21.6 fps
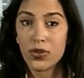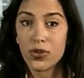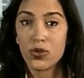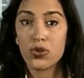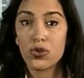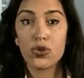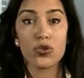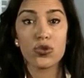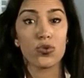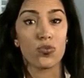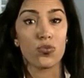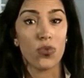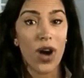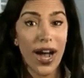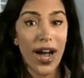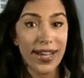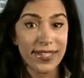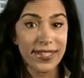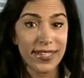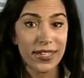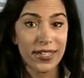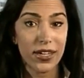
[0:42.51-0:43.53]
futures
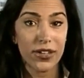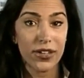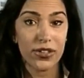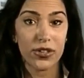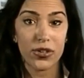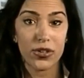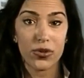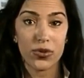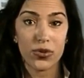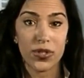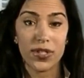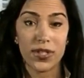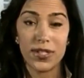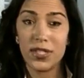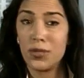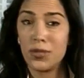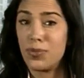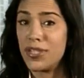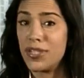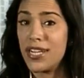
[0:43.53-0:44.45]
rising on the news, and this is a